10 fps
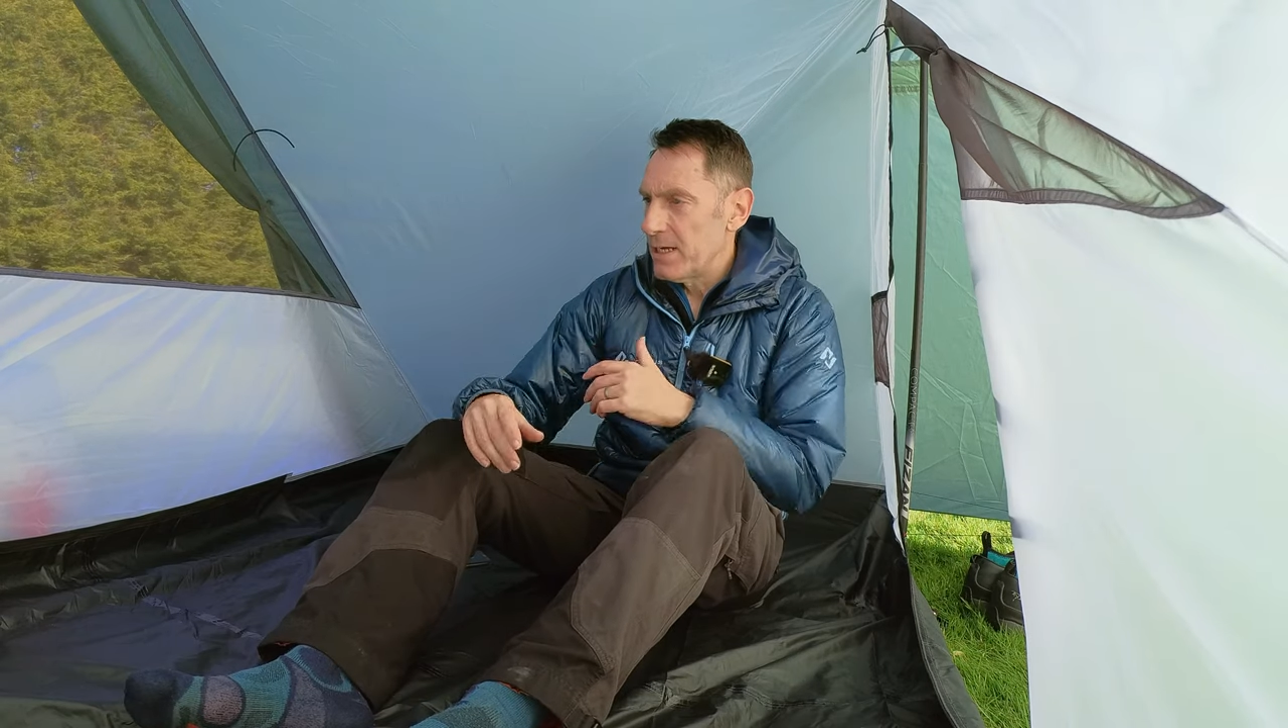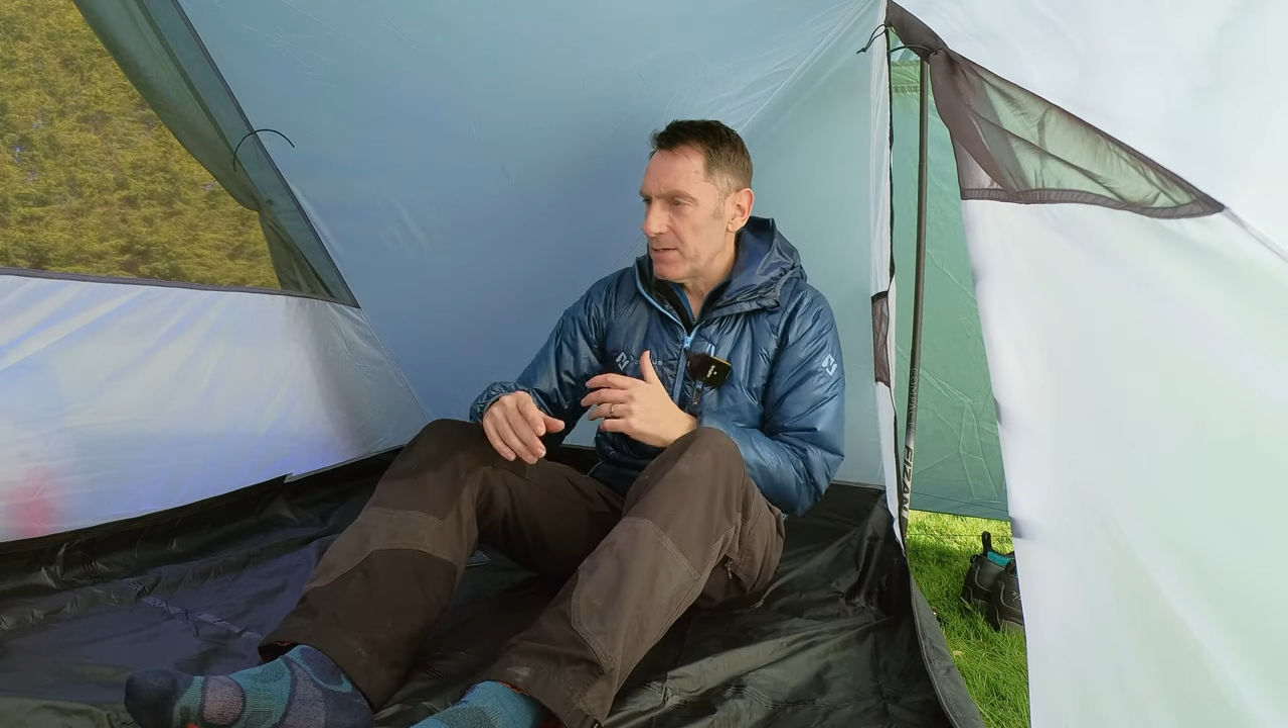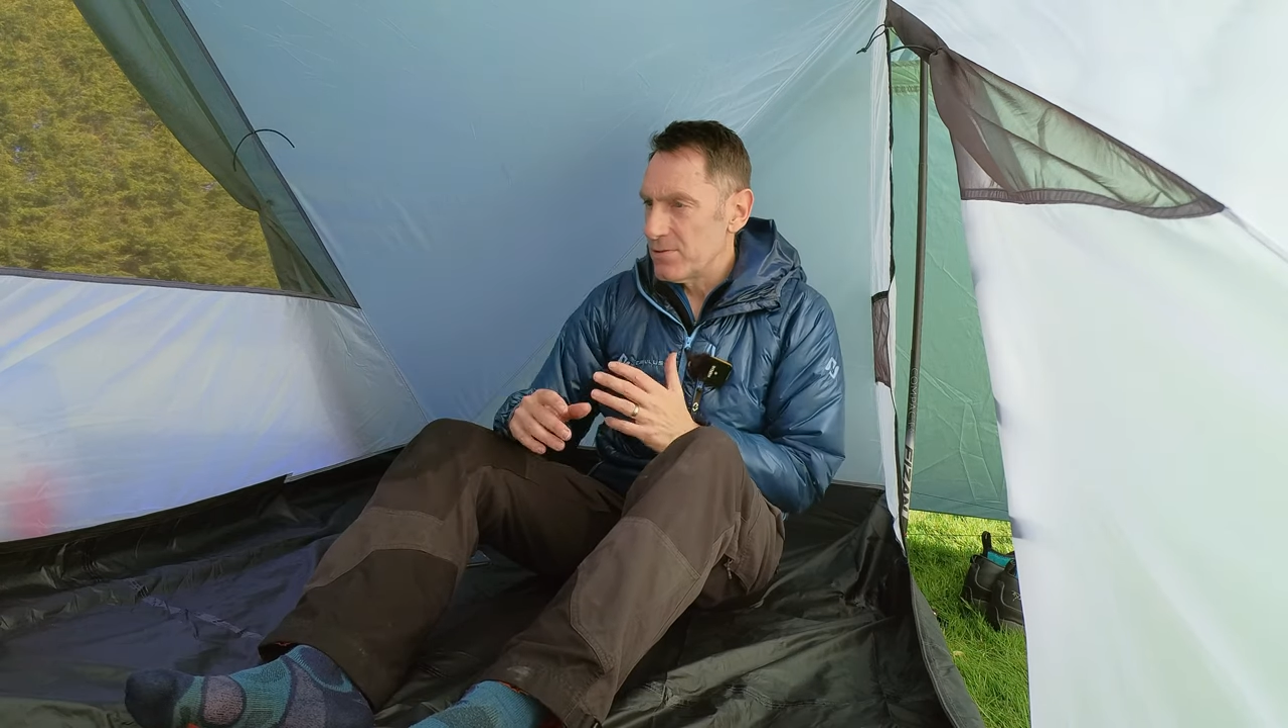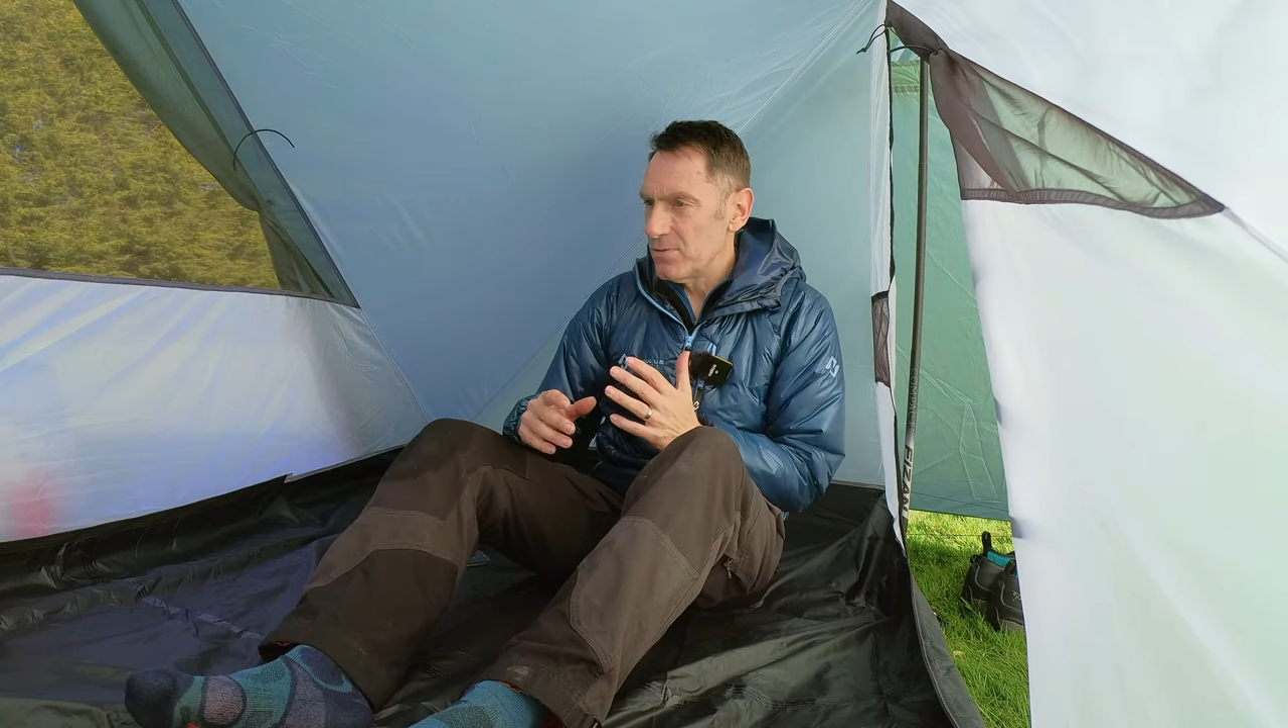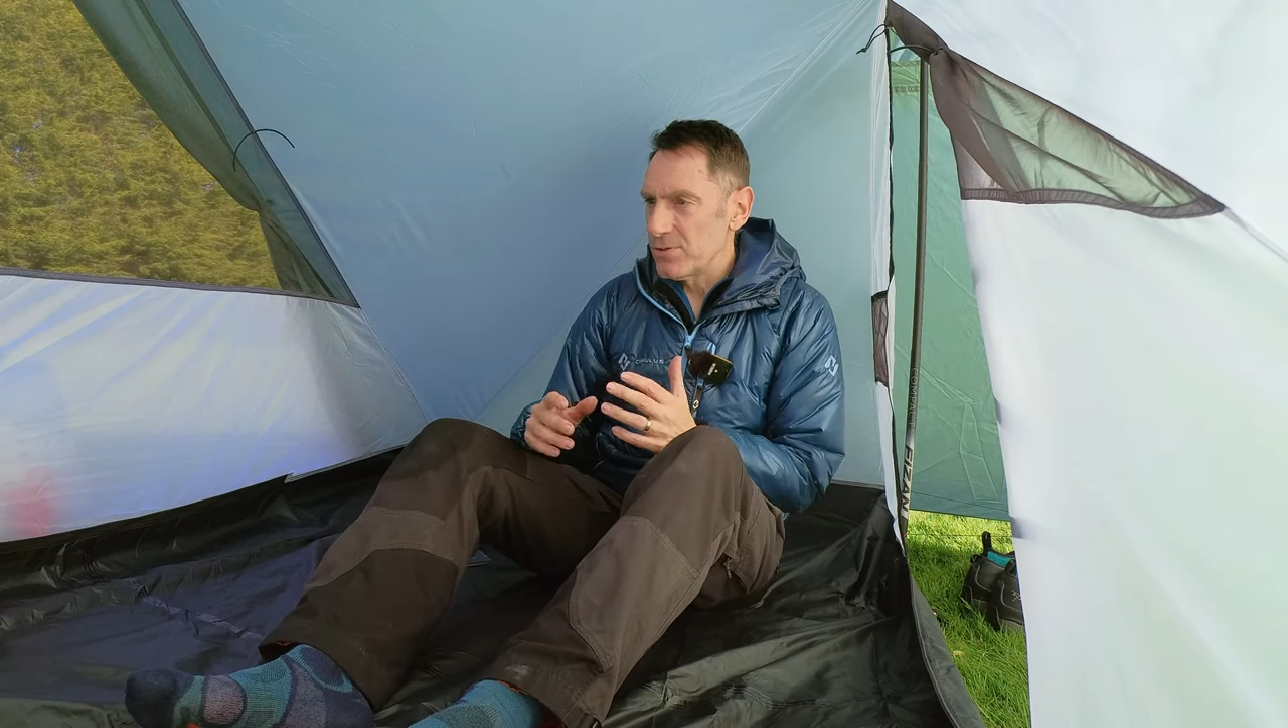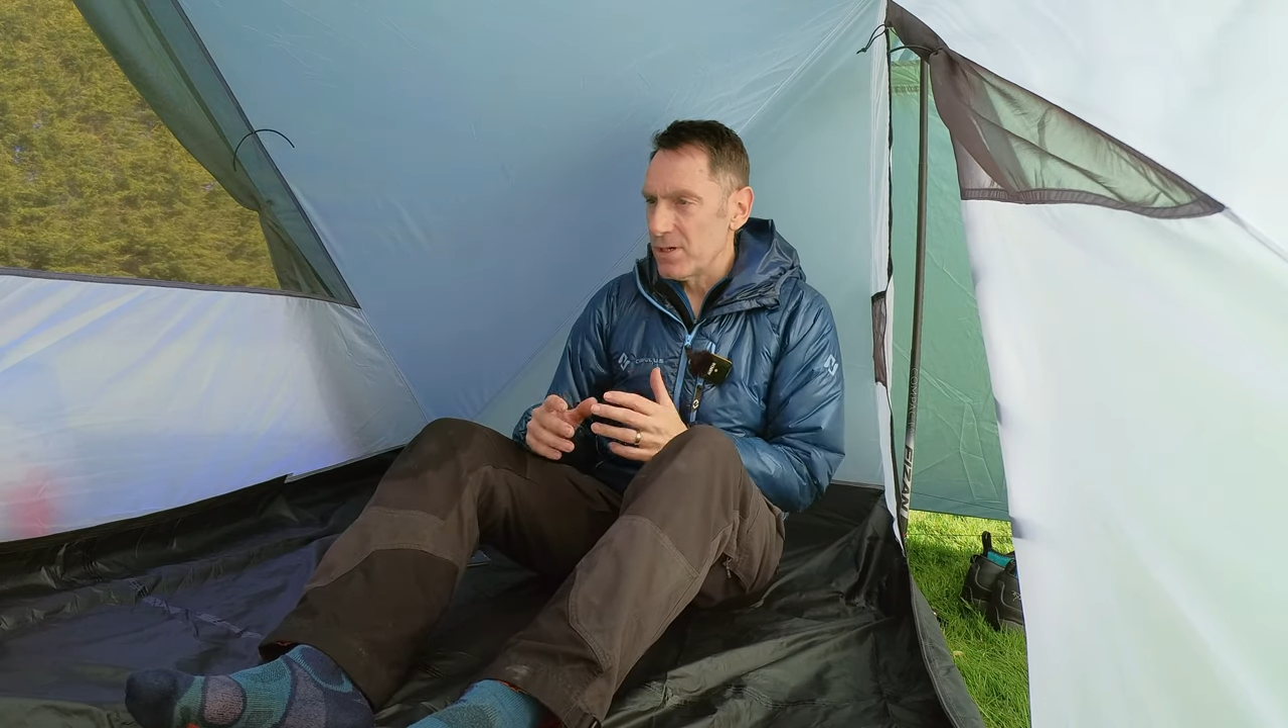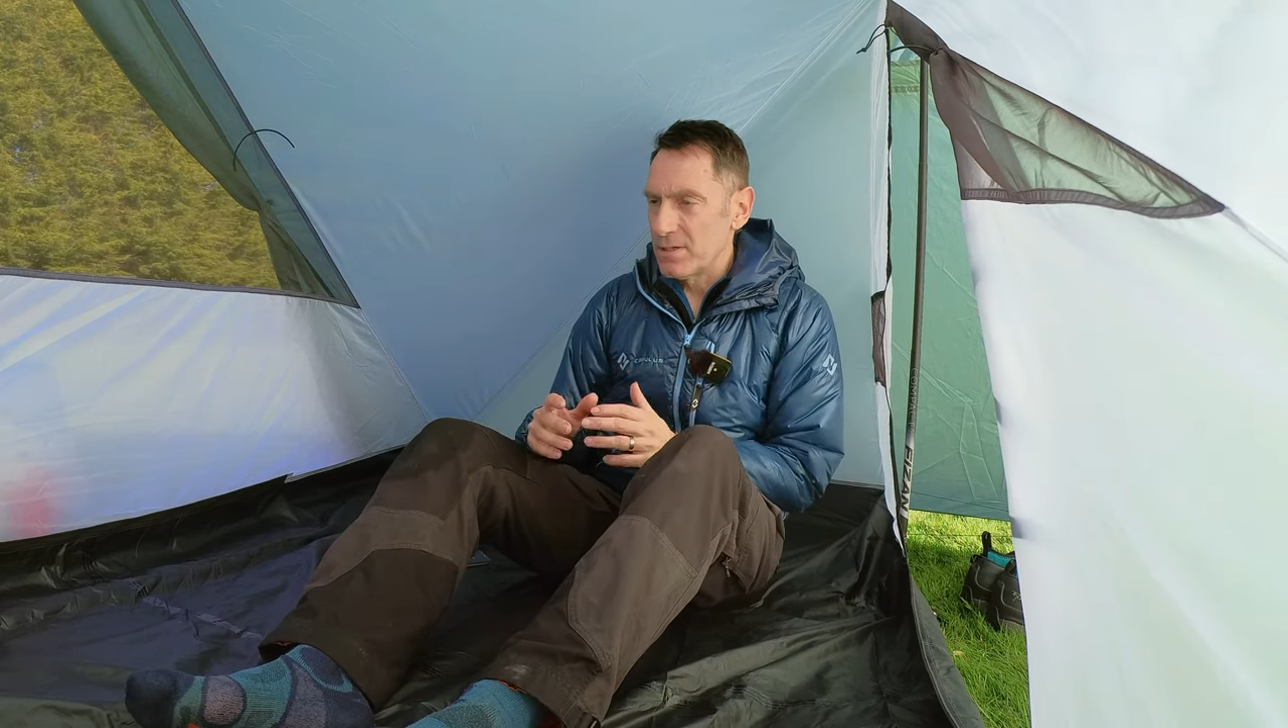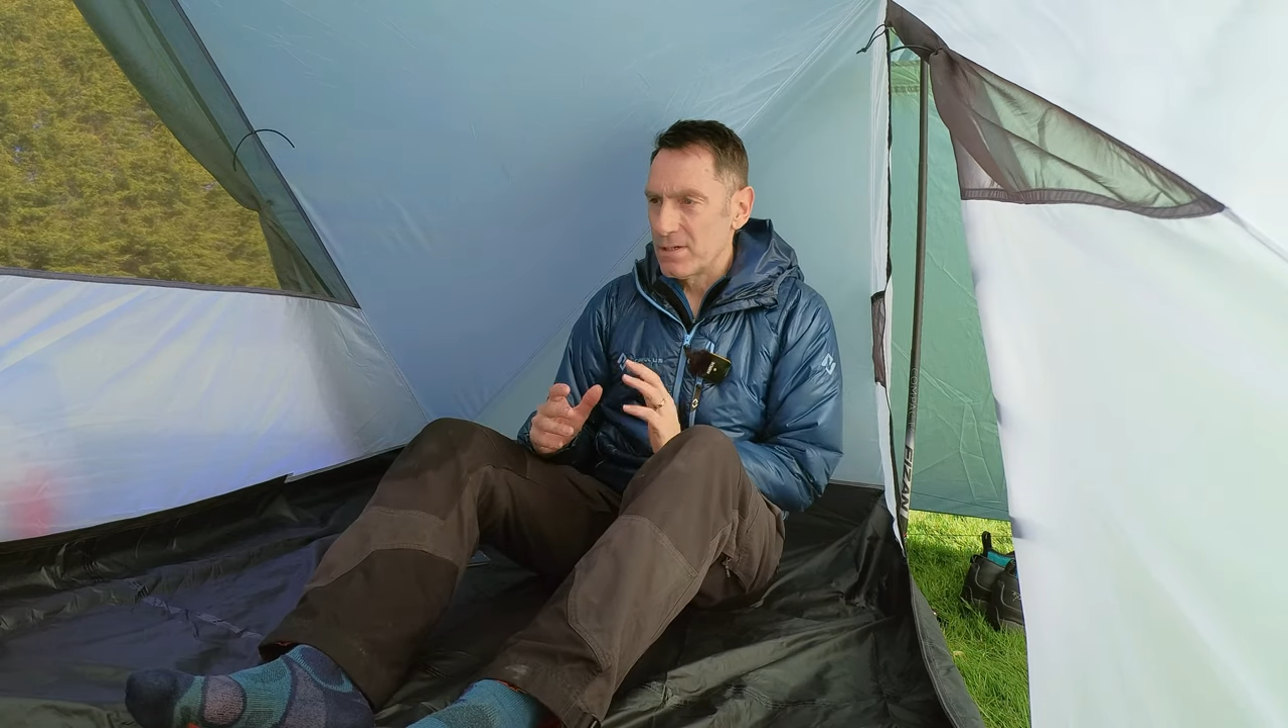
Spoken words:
And there's no doubt the